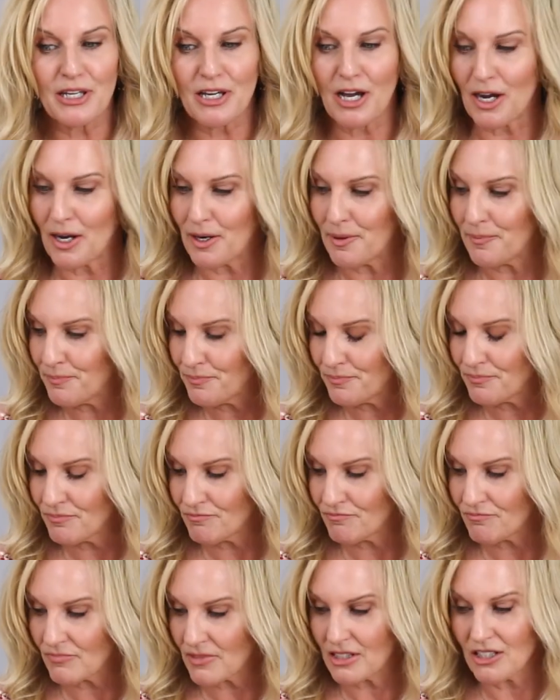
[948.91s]

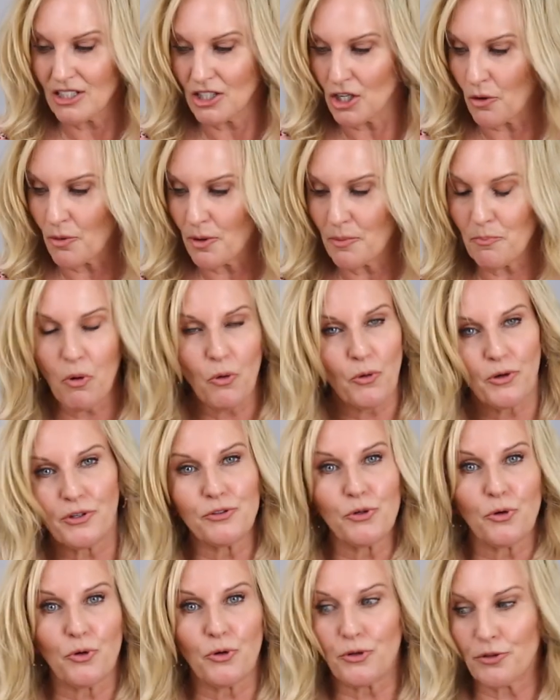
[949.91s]
important
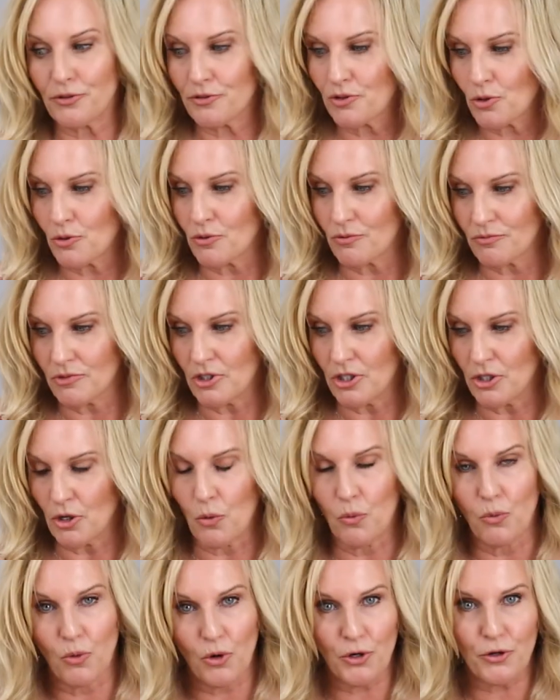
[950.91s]
or,
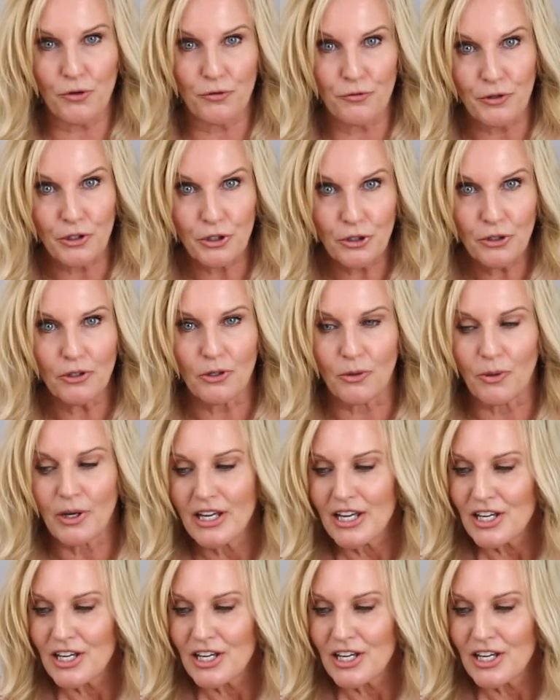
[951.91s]
work for you.